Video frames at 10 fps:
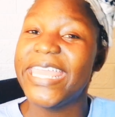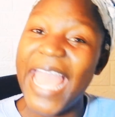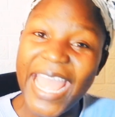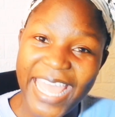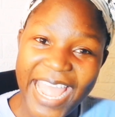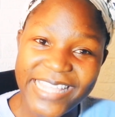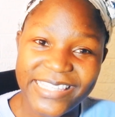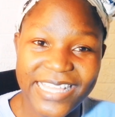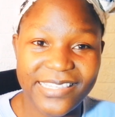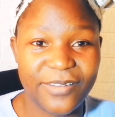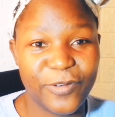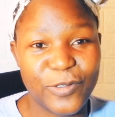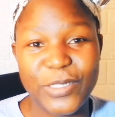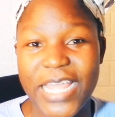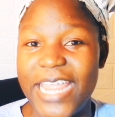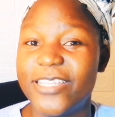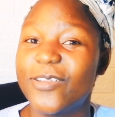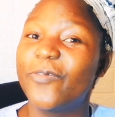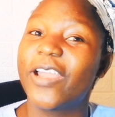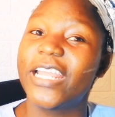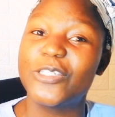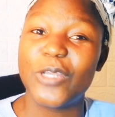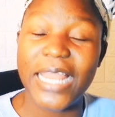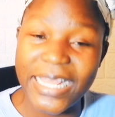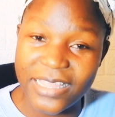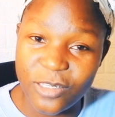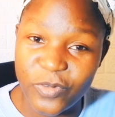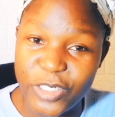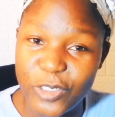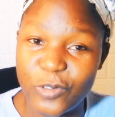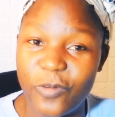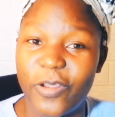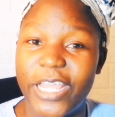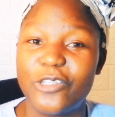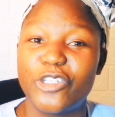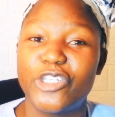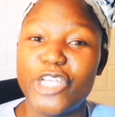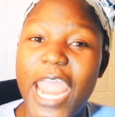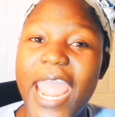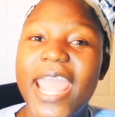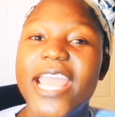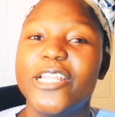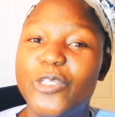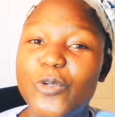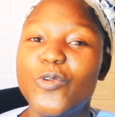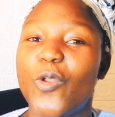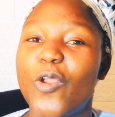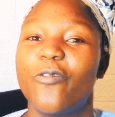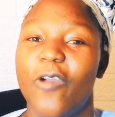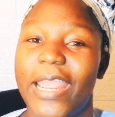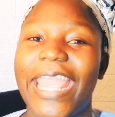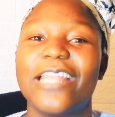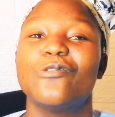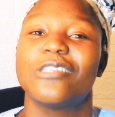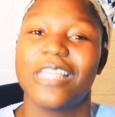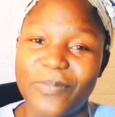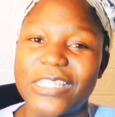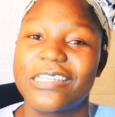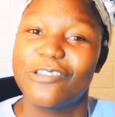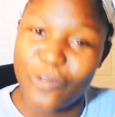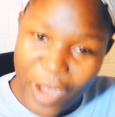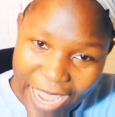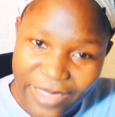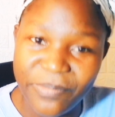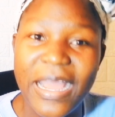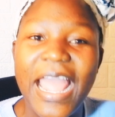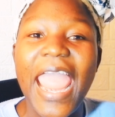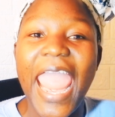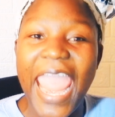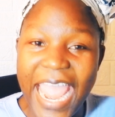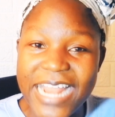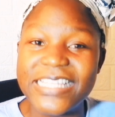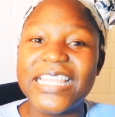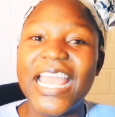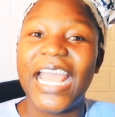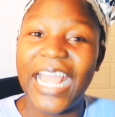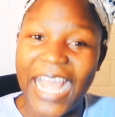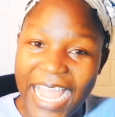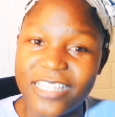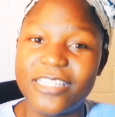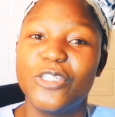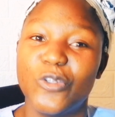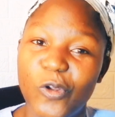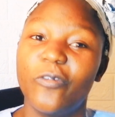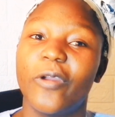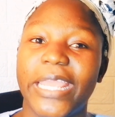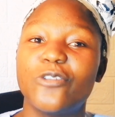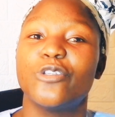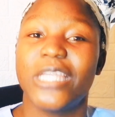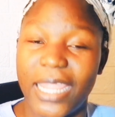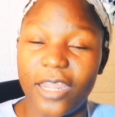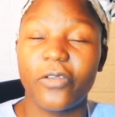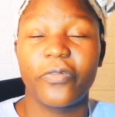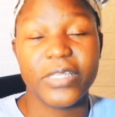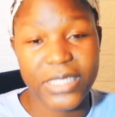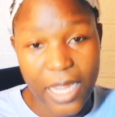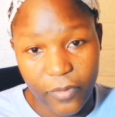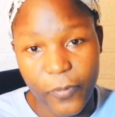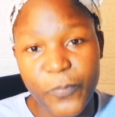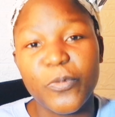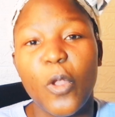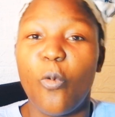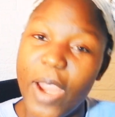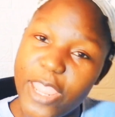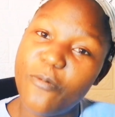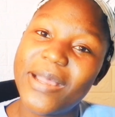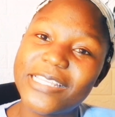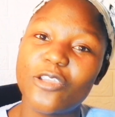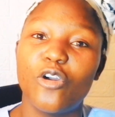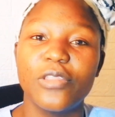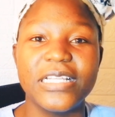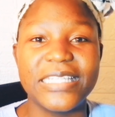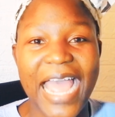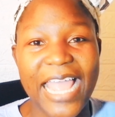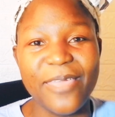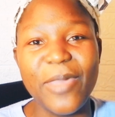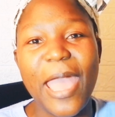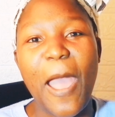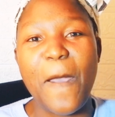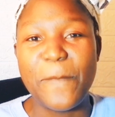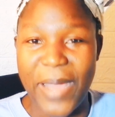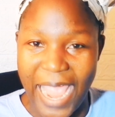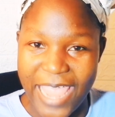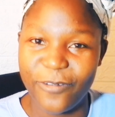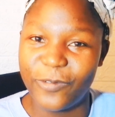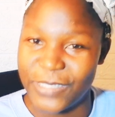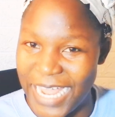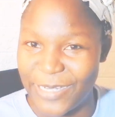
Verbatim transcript: yeah guys that's it for today do not forget to like this video do not forget to share do not forget to subscribe and guys do not forget to take care of yourself wear your mask all the time uh, bye for